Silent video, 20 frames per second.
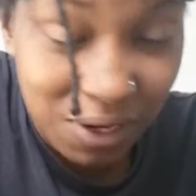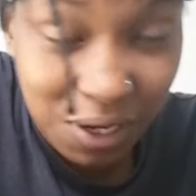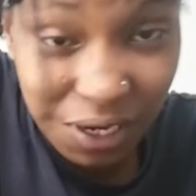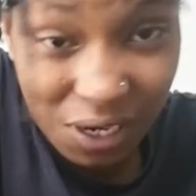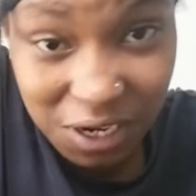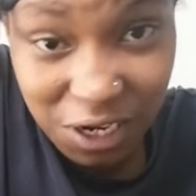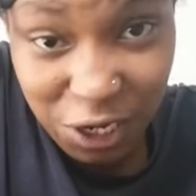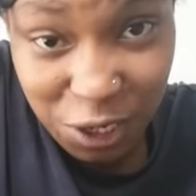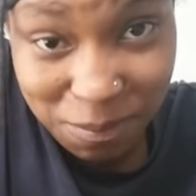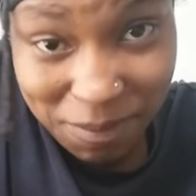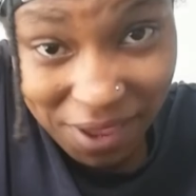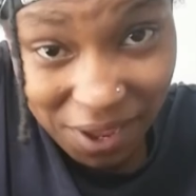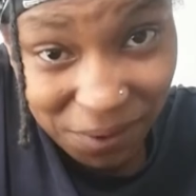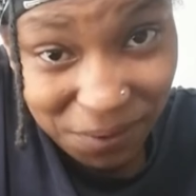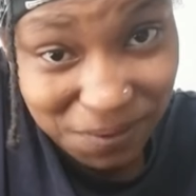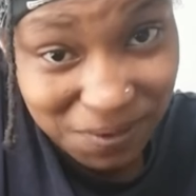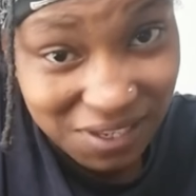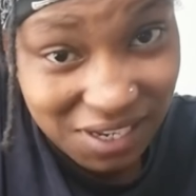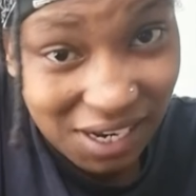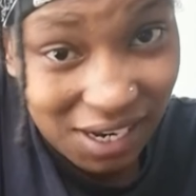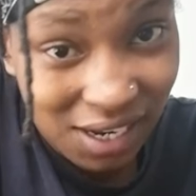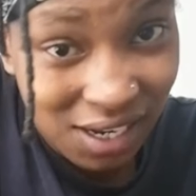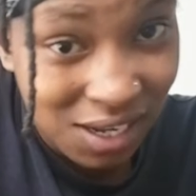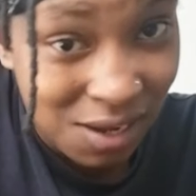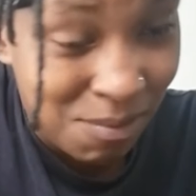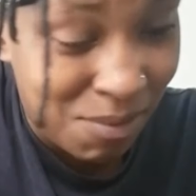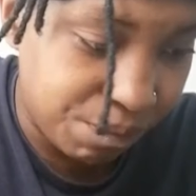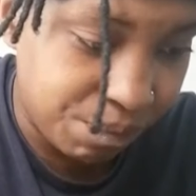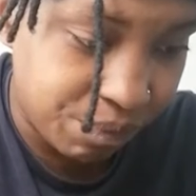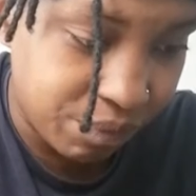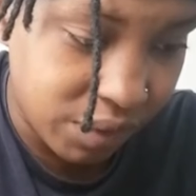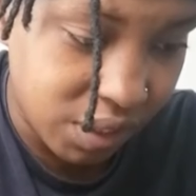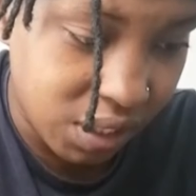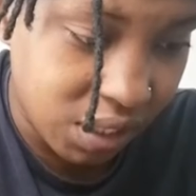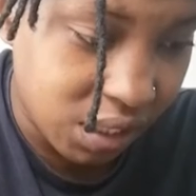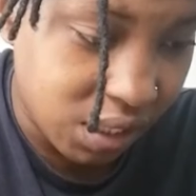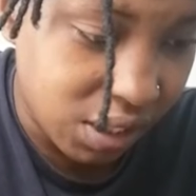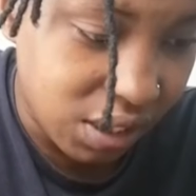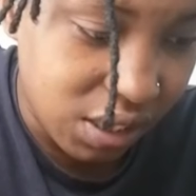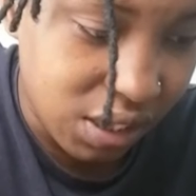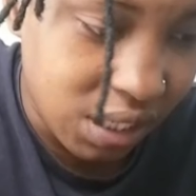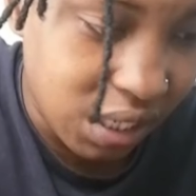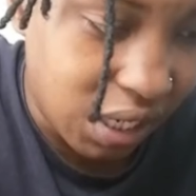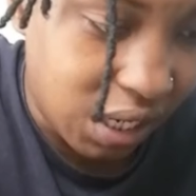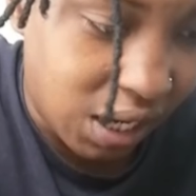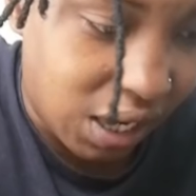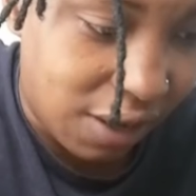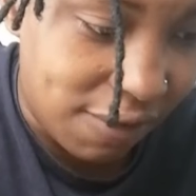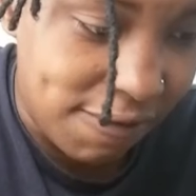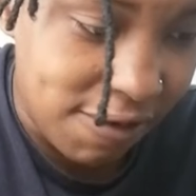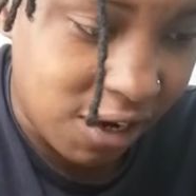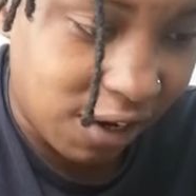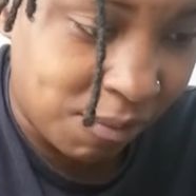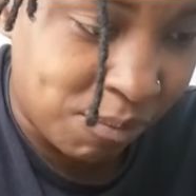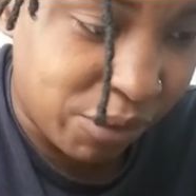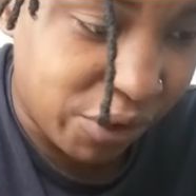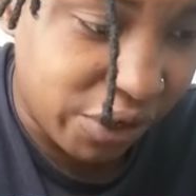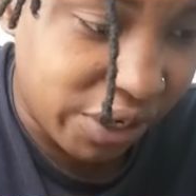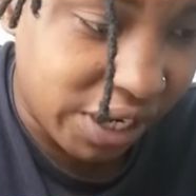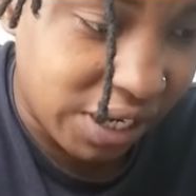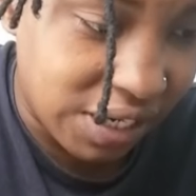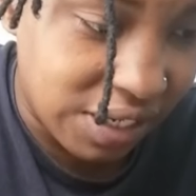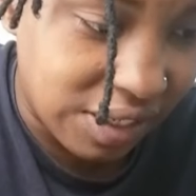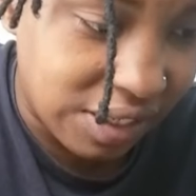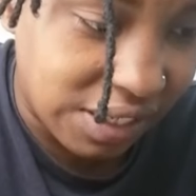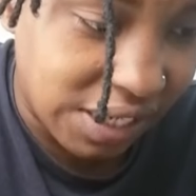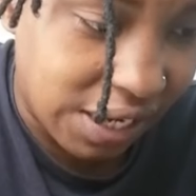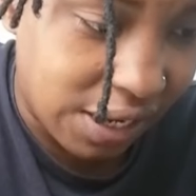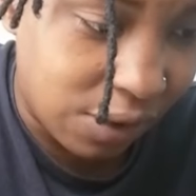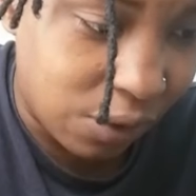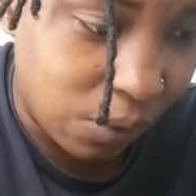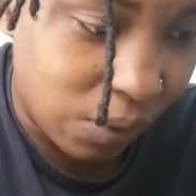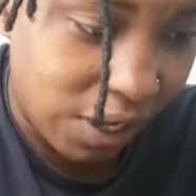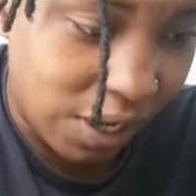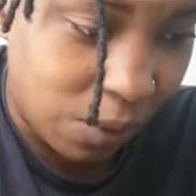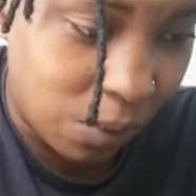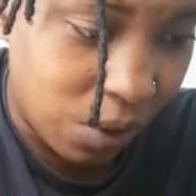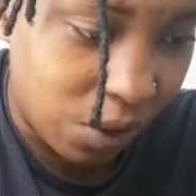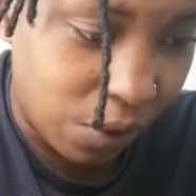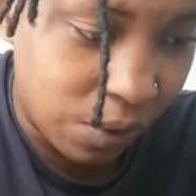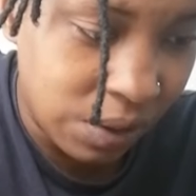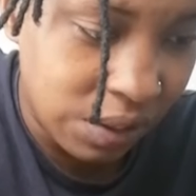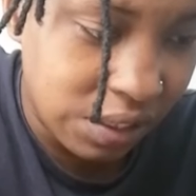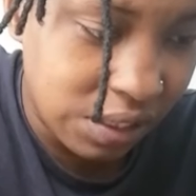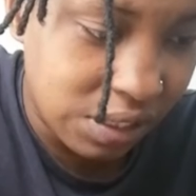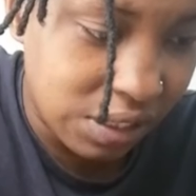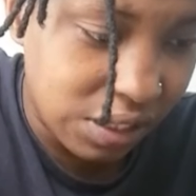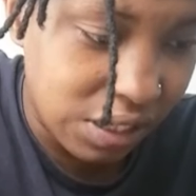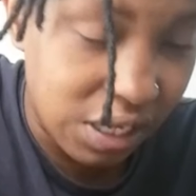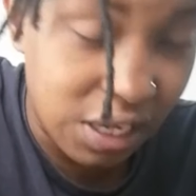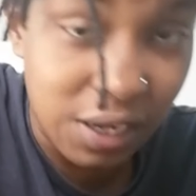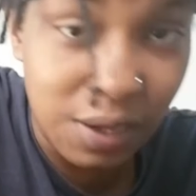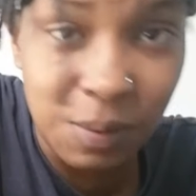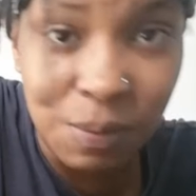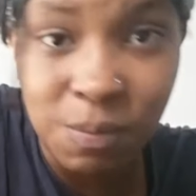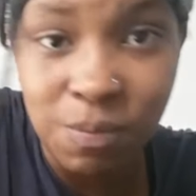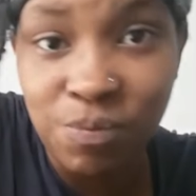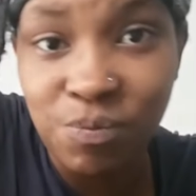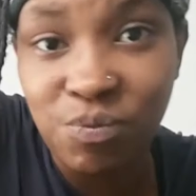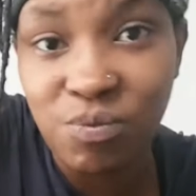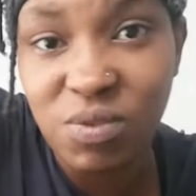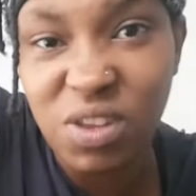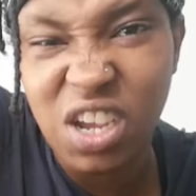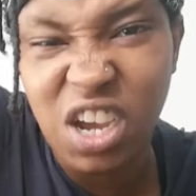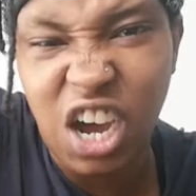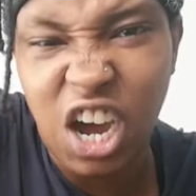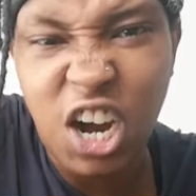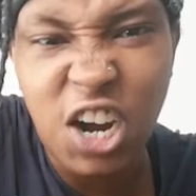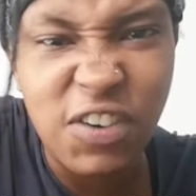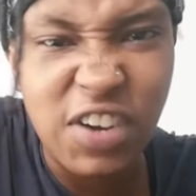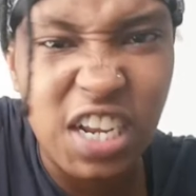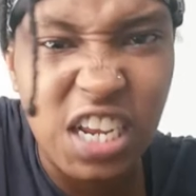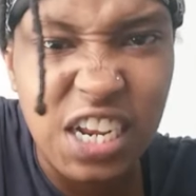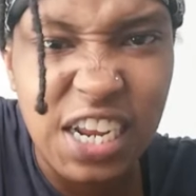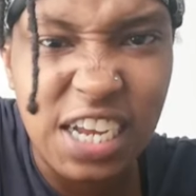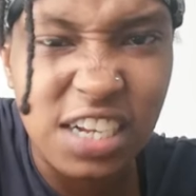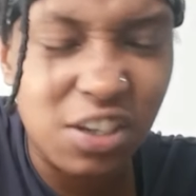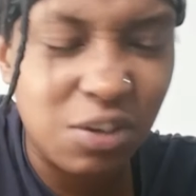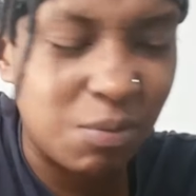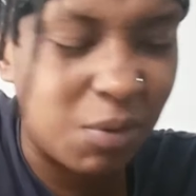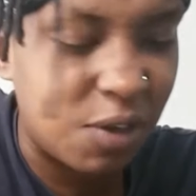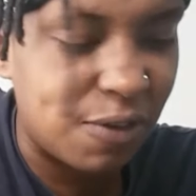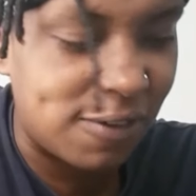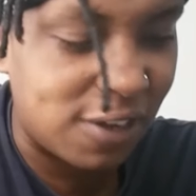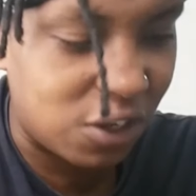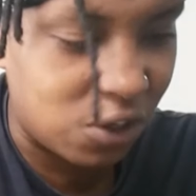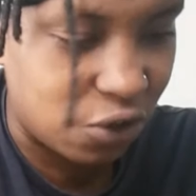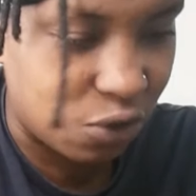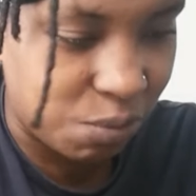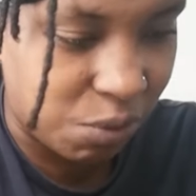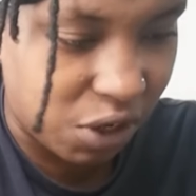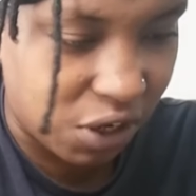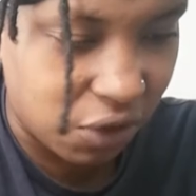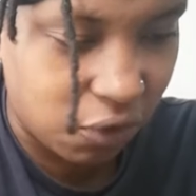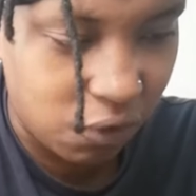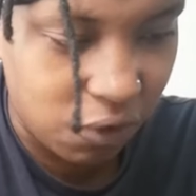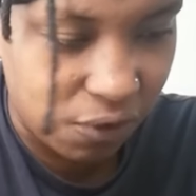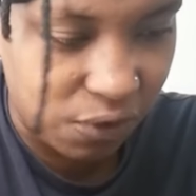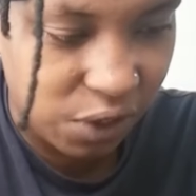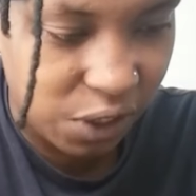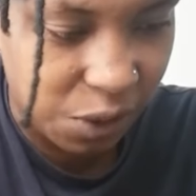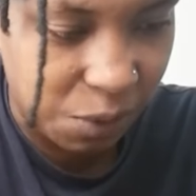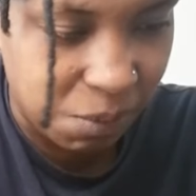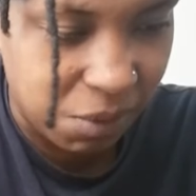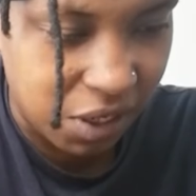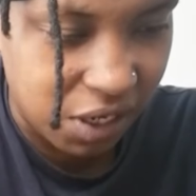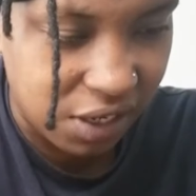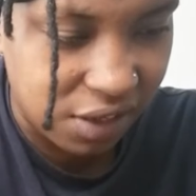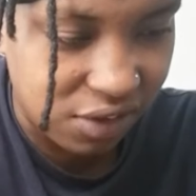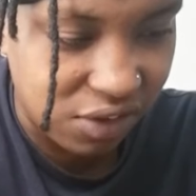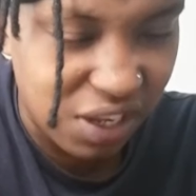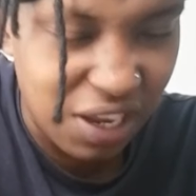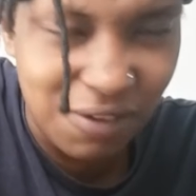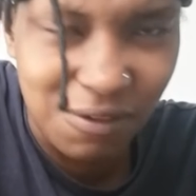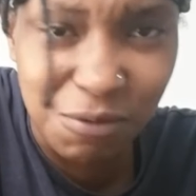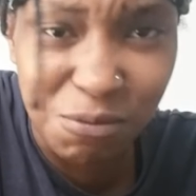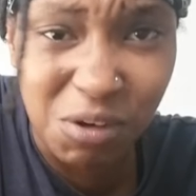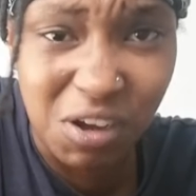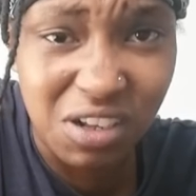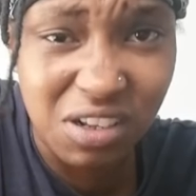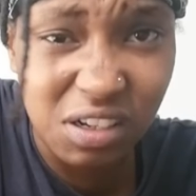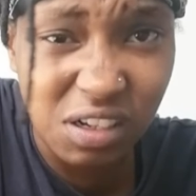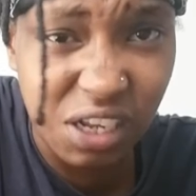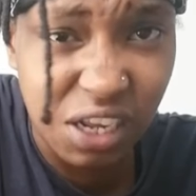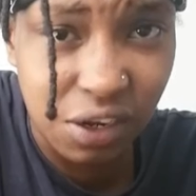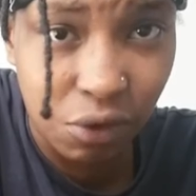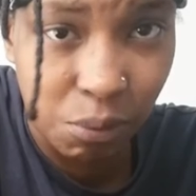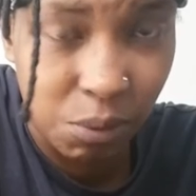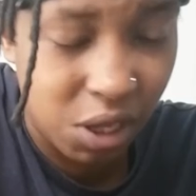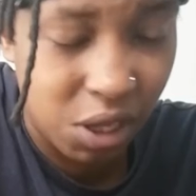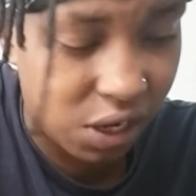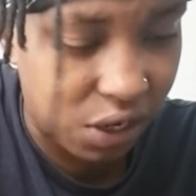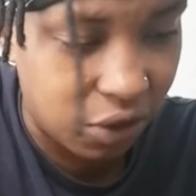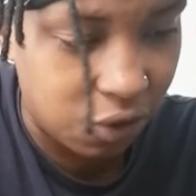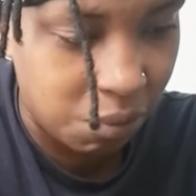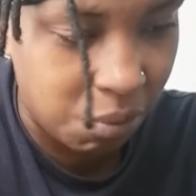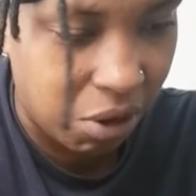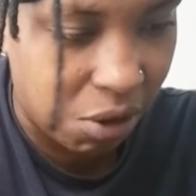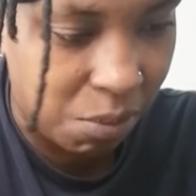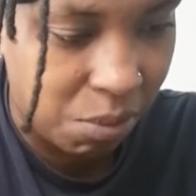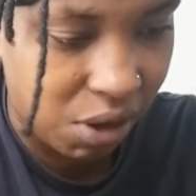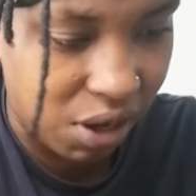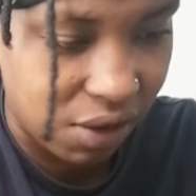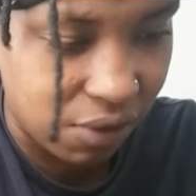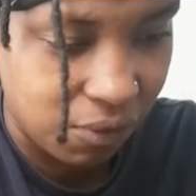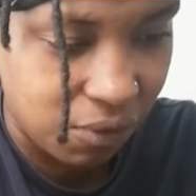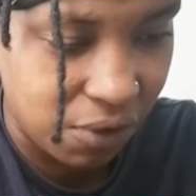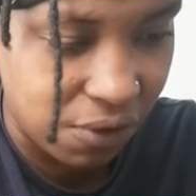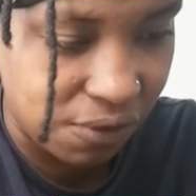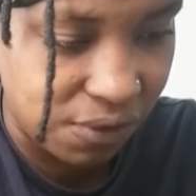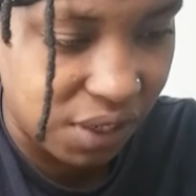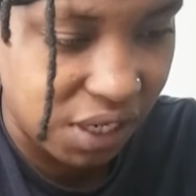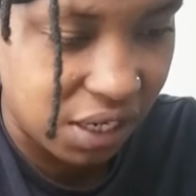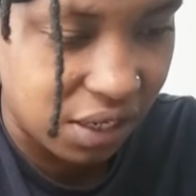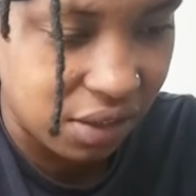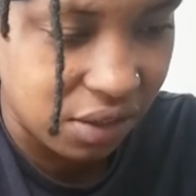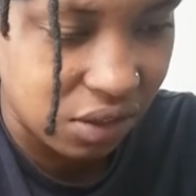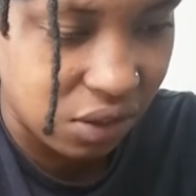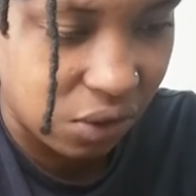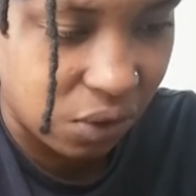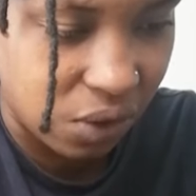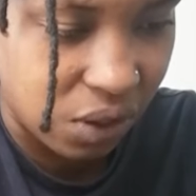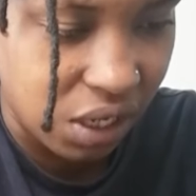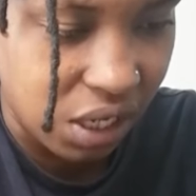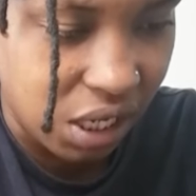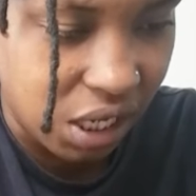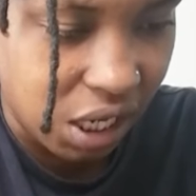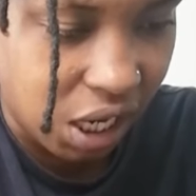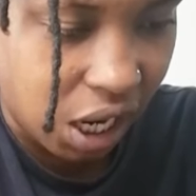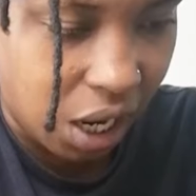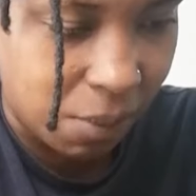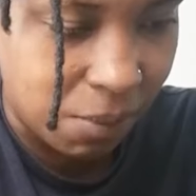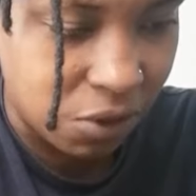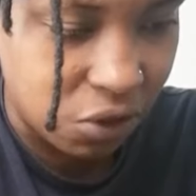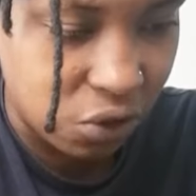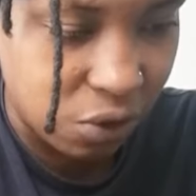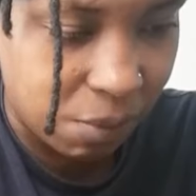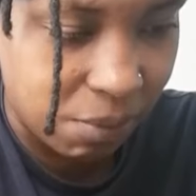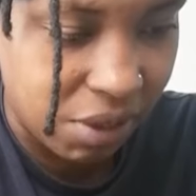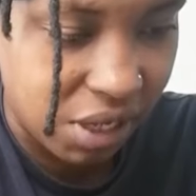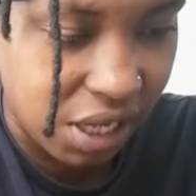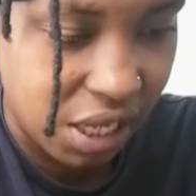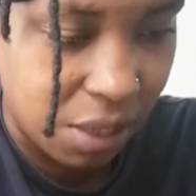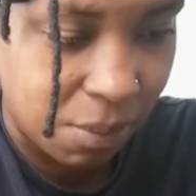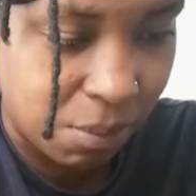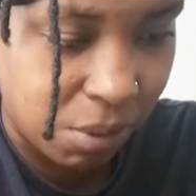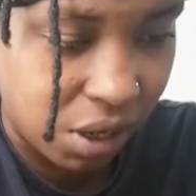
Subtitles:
Ringing any bells yet? I think I've broken this down quite well. I really like to make videos past 15 minutes, not even past 10 to be honest, but past 15, so I'm gonna stop it